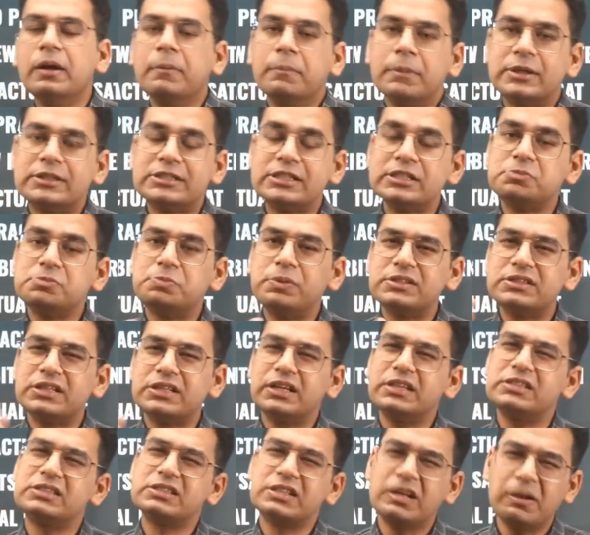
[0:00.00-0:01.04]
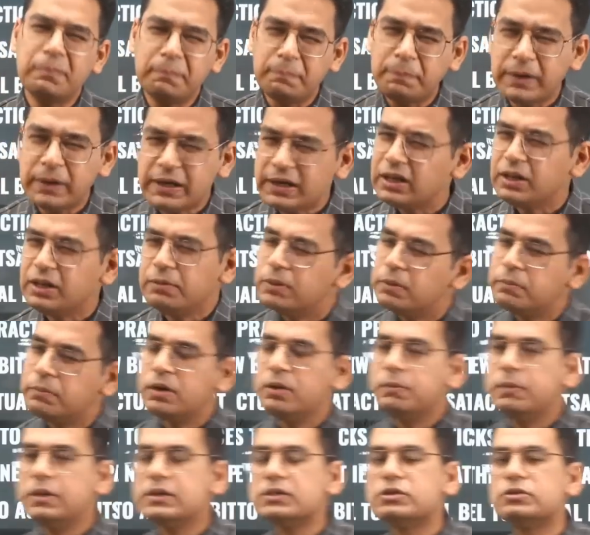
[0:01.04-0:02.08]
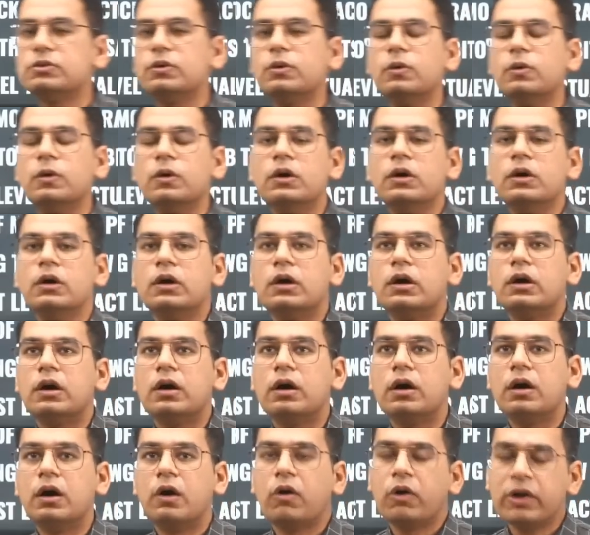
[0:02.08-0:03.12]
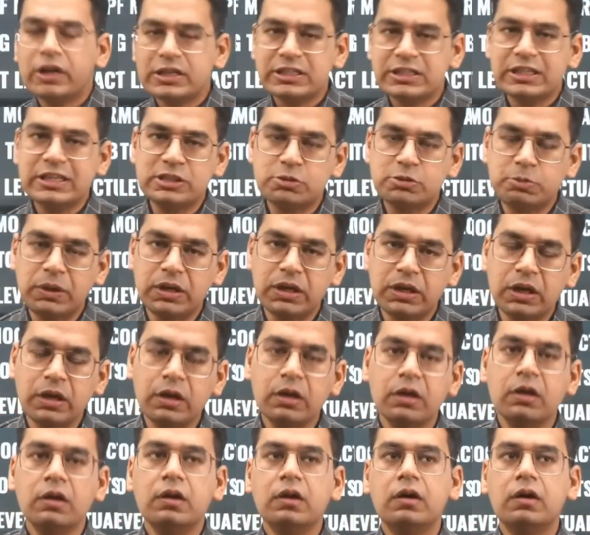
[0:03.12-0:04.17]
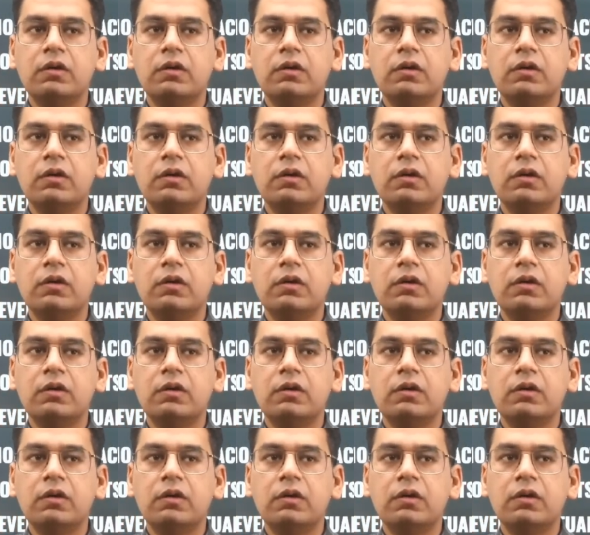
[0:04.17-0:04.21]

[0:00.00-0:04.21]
but since BITSAT is completely memory based, so honestly speaking,